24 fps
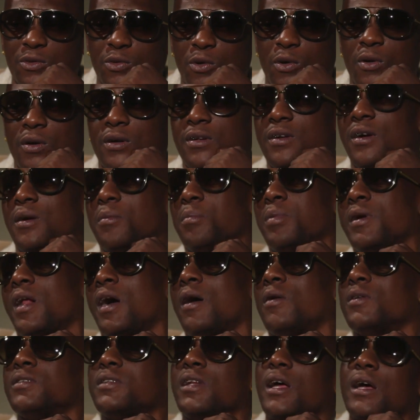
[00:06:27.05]
throwing up, but I
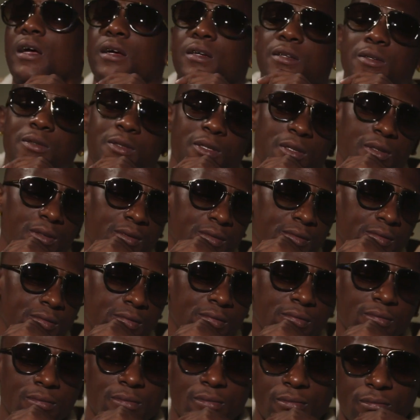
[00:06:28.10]
was like, you know,
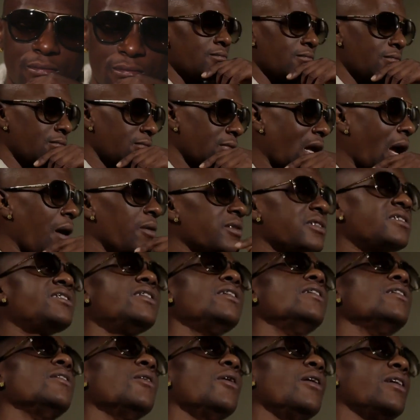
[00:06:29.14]
I was
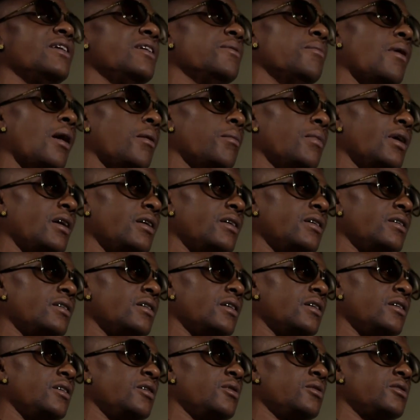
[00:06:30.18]
still gonna get my money
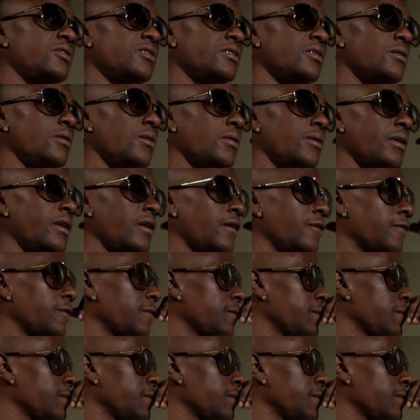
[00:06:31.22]
in Houston or whatever.